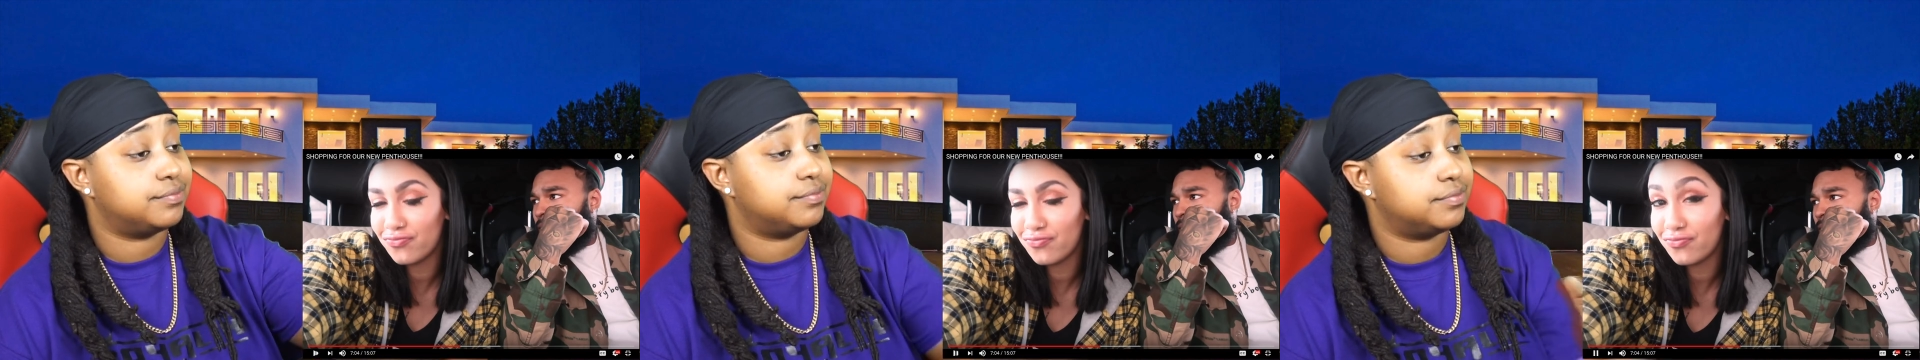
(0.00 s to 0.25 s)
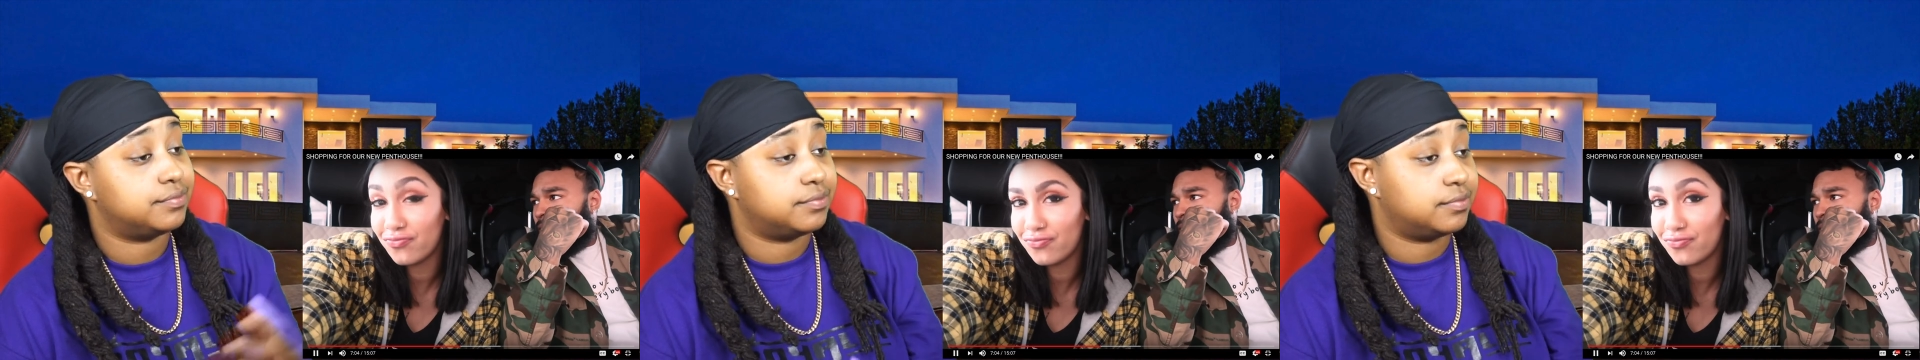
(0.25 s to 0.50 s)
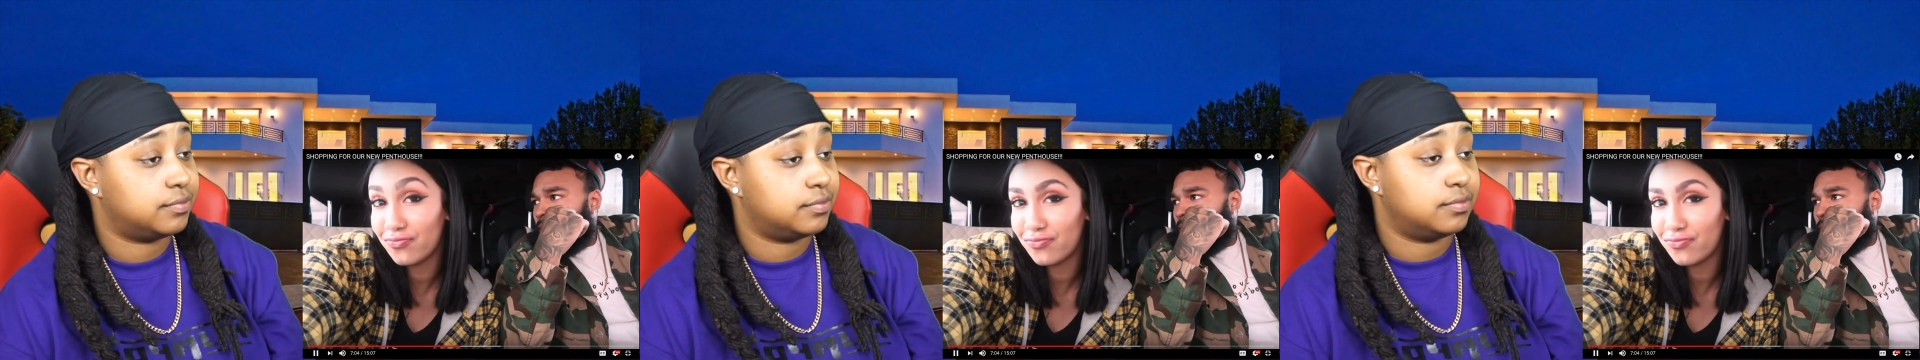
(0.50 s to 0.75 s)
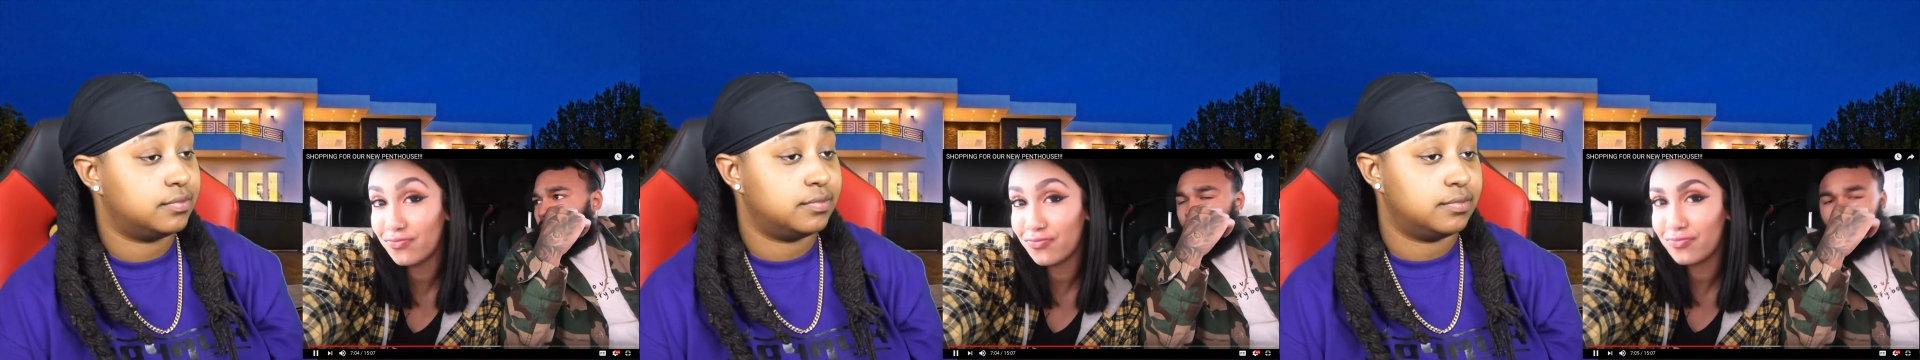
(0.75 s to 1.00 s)

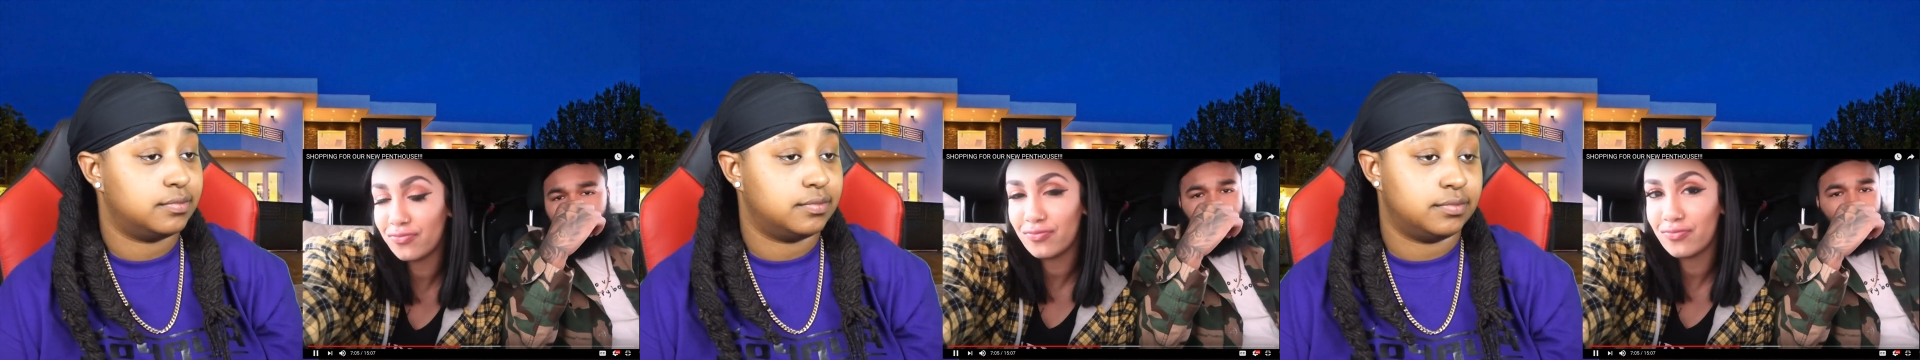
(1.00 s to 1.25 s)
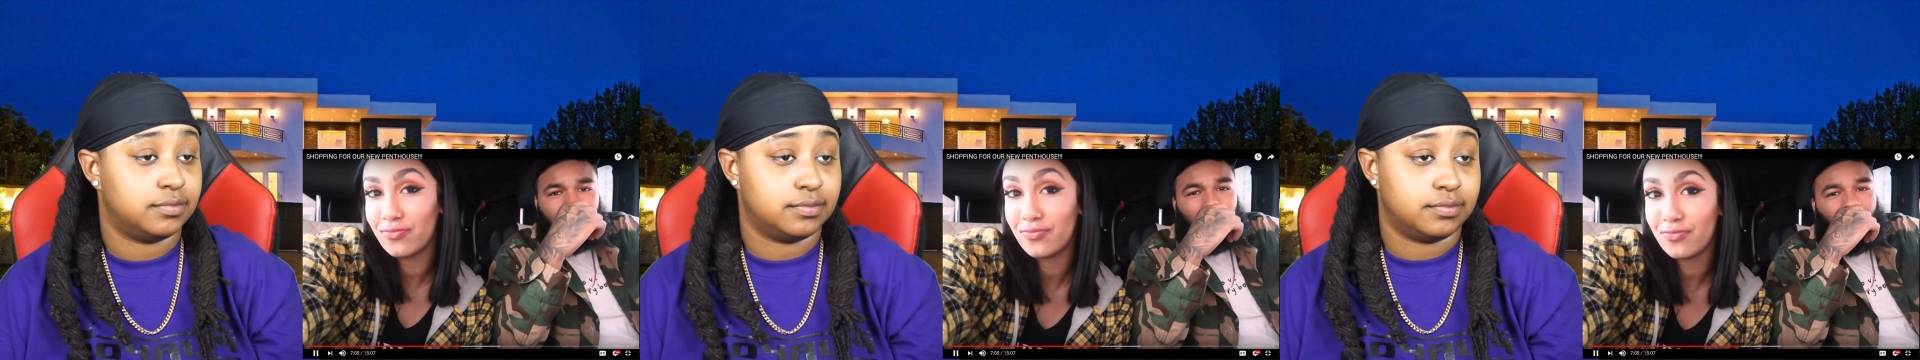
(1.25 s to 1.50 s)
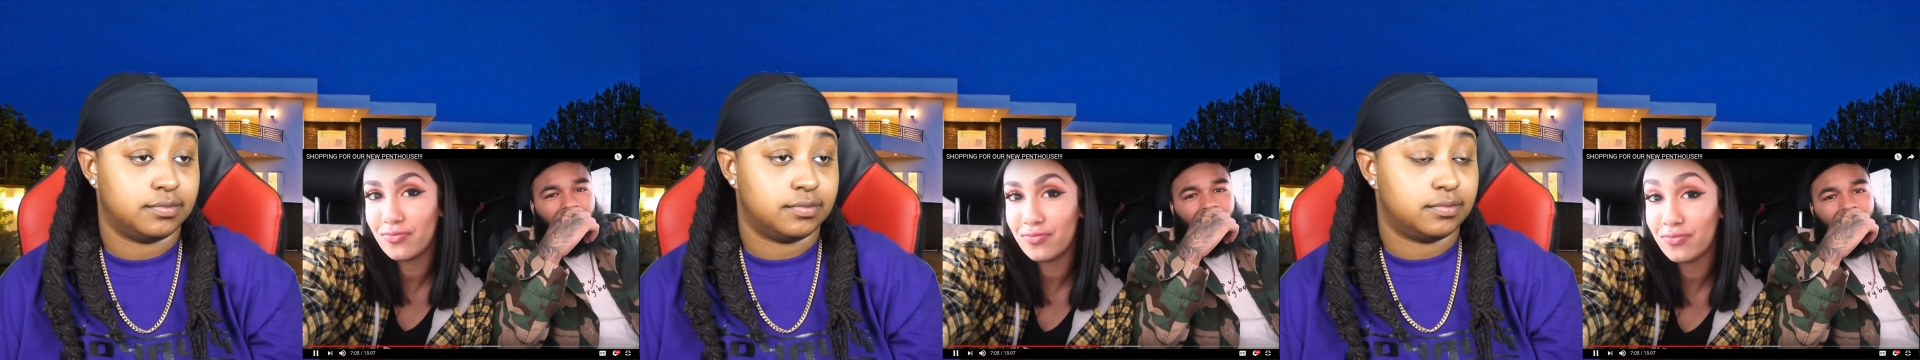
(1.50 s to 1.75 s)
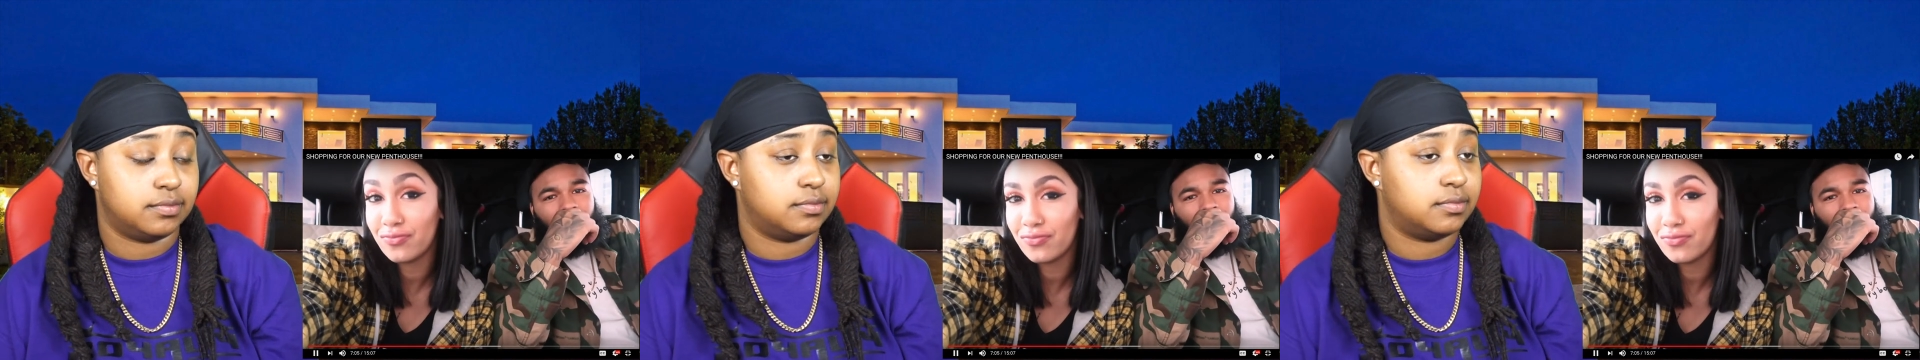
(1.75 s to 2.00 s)

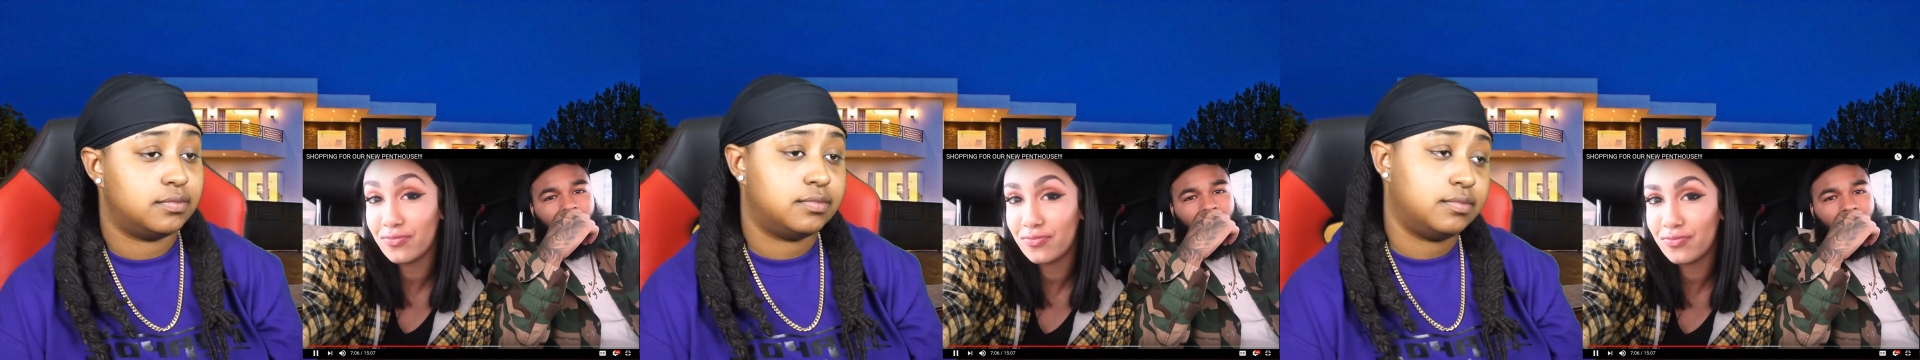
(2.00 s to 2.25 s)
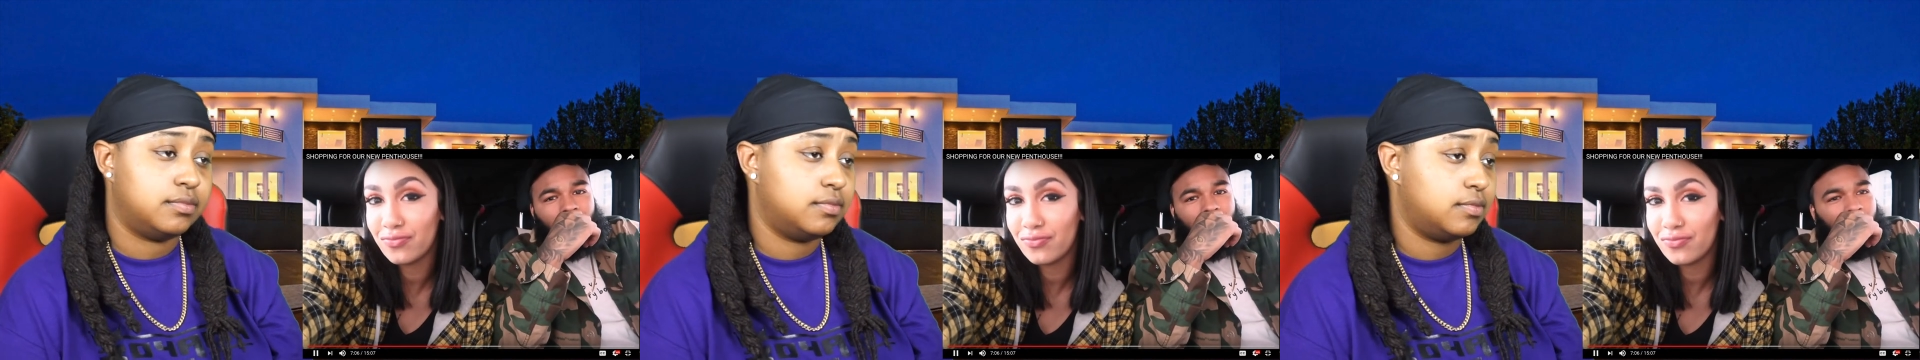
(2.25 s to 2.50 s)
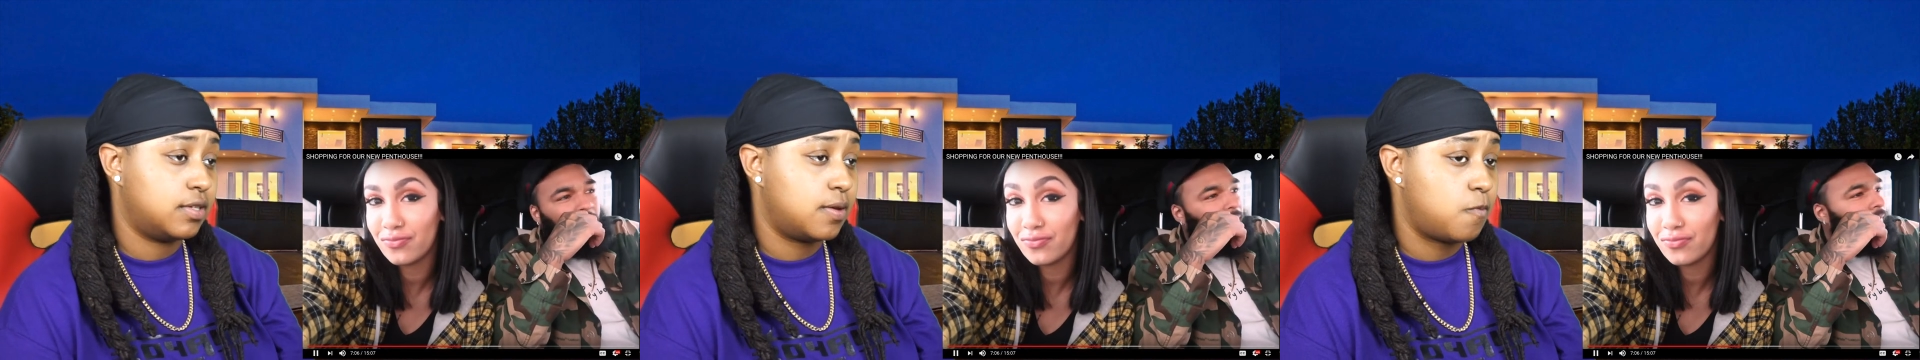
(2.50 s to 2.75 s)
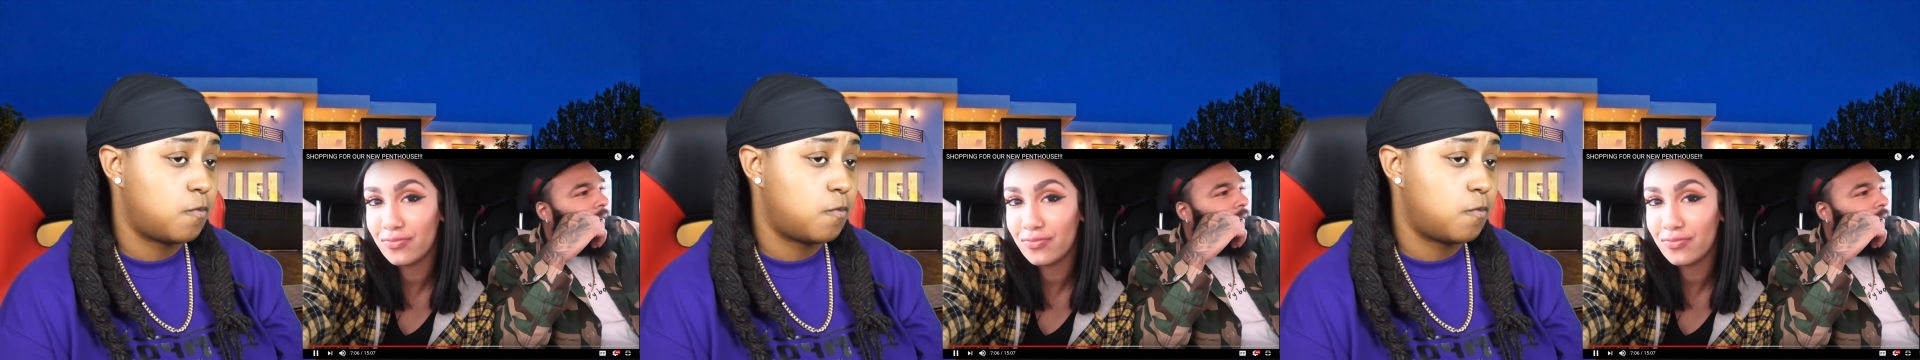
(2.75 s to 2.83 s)
Nobody speaks.